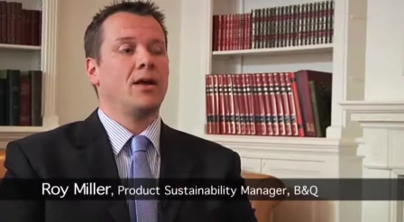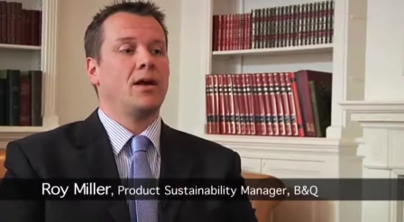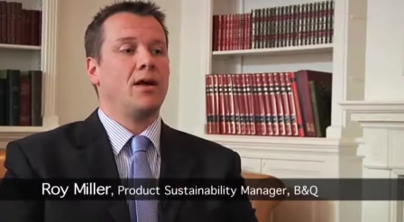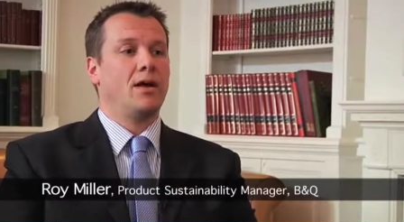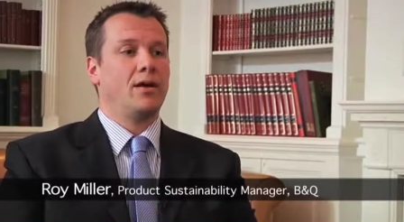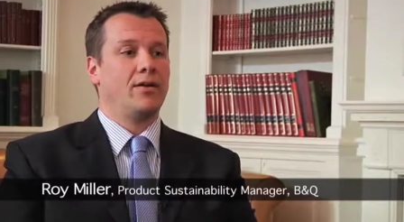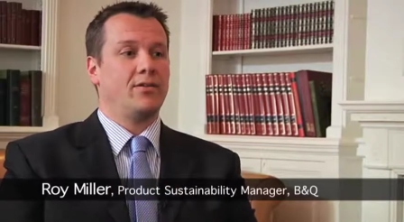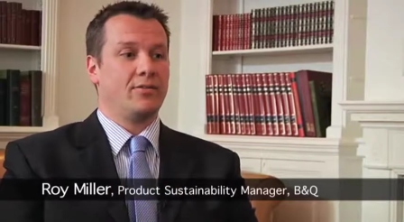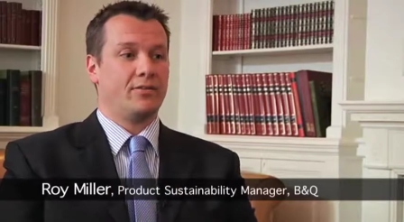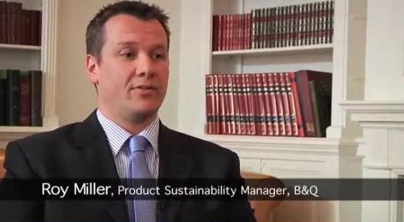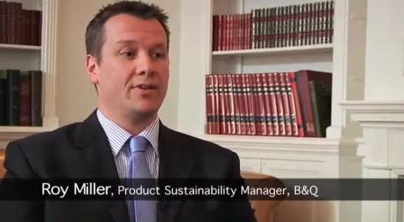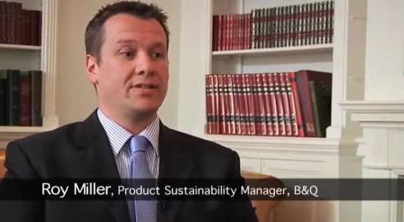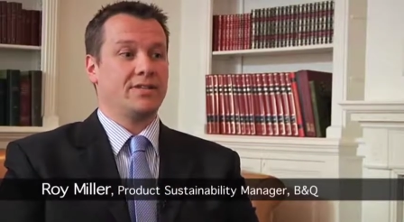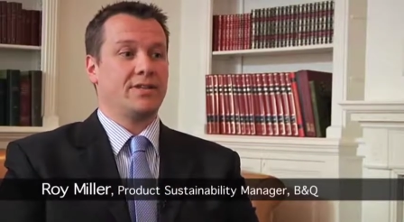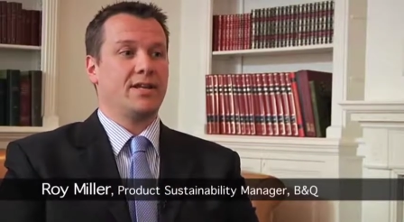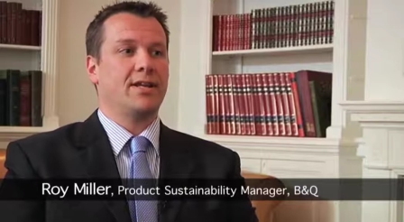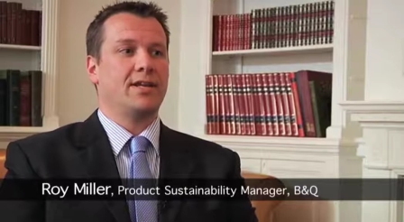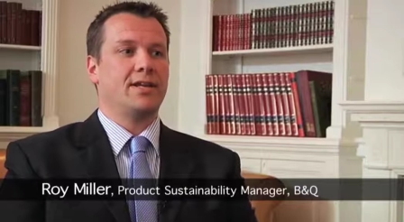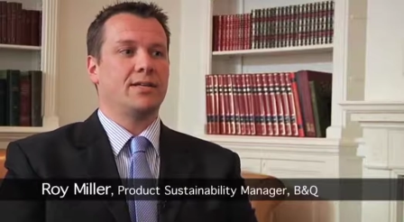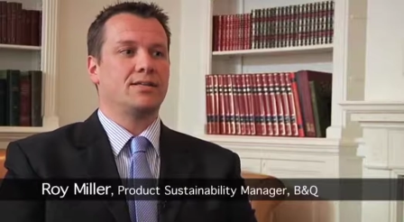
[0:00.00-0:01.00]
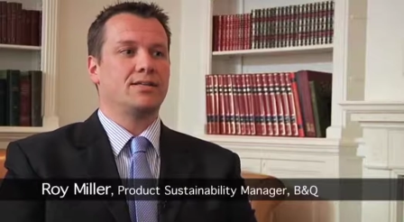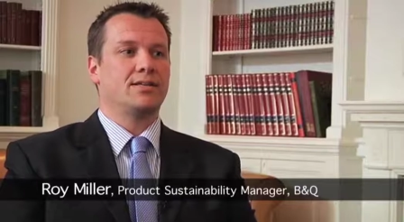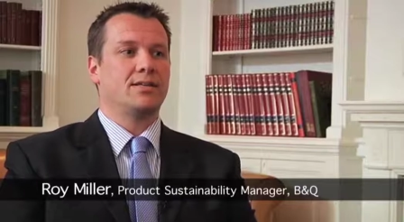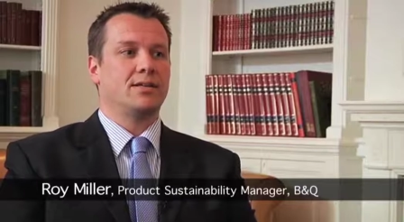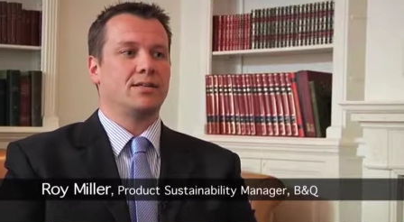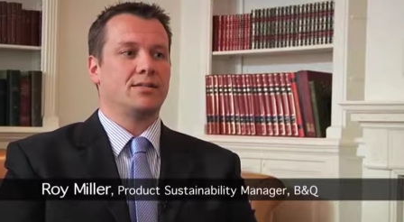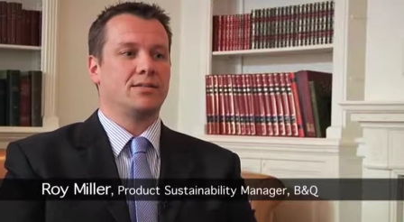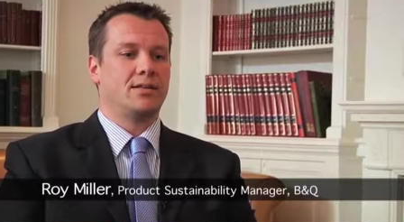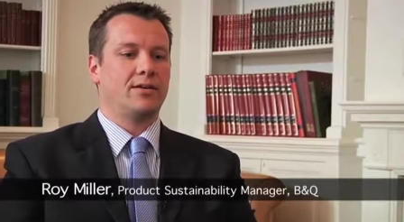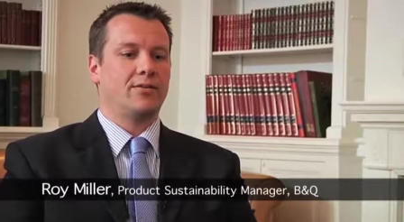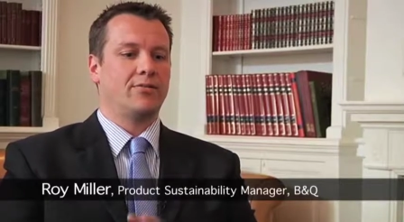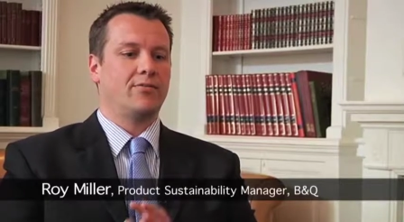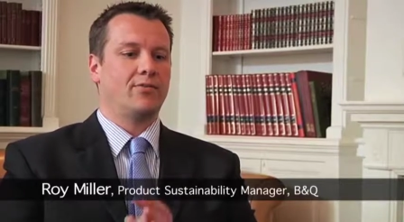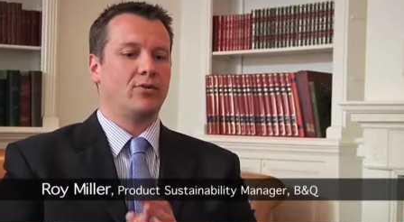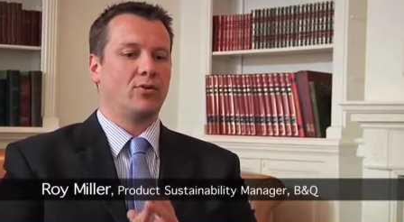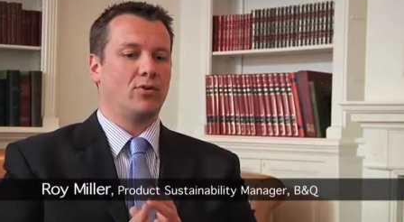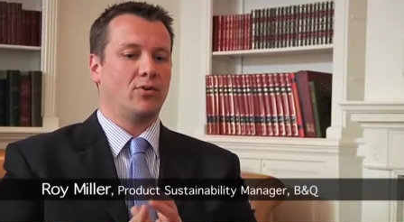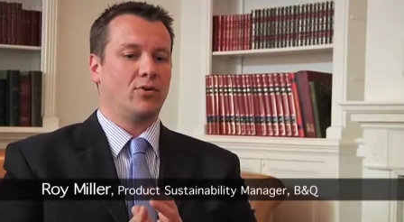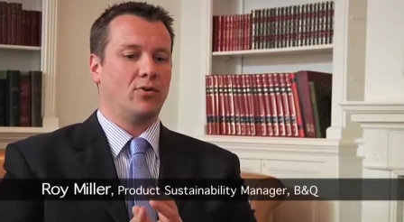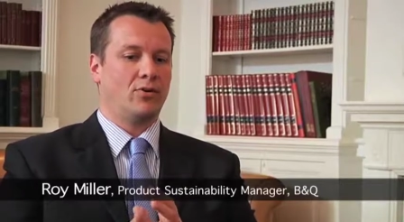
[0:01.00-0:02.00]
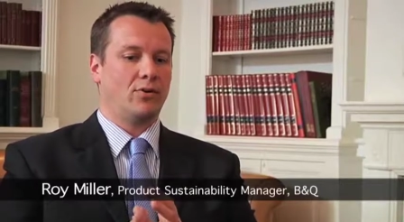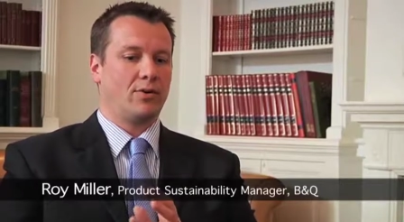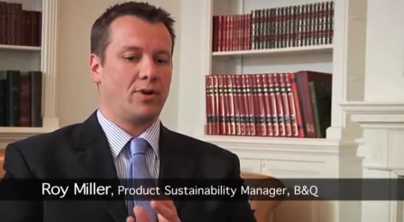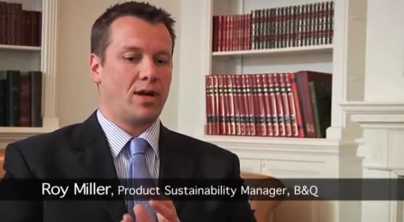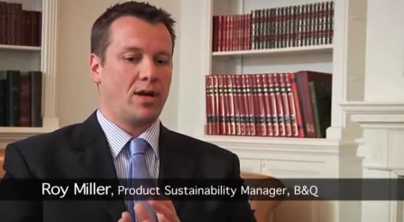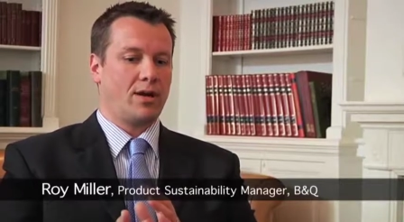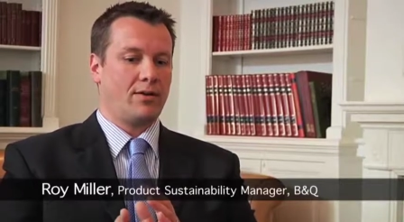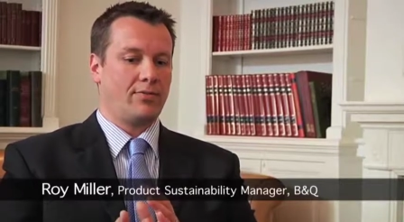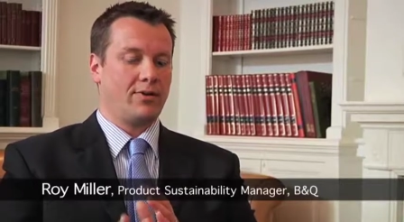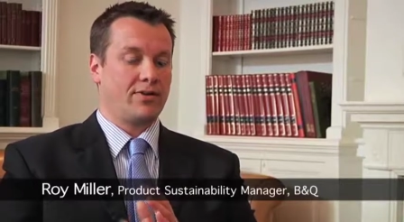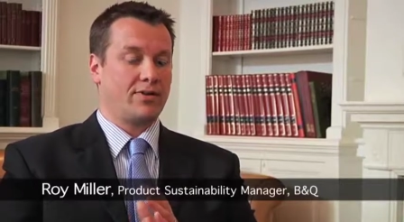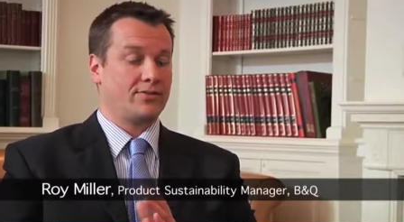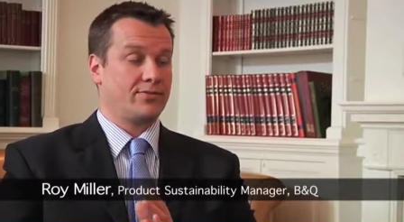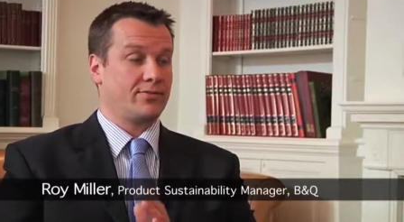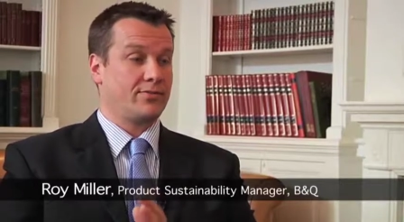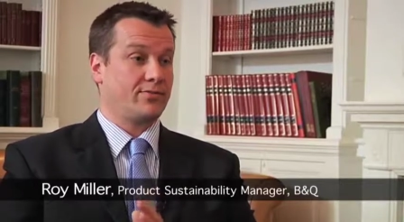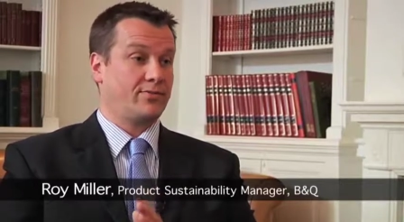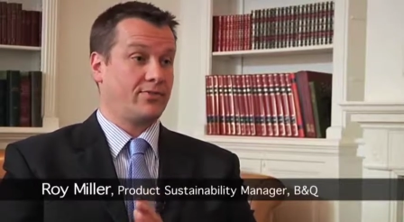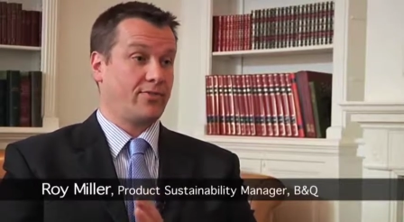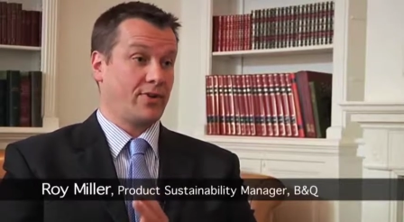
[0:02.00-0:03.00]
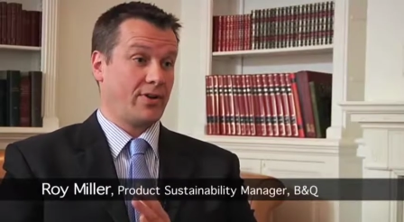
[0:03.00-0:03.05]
Uh, the reason is is that for uh, reasons of,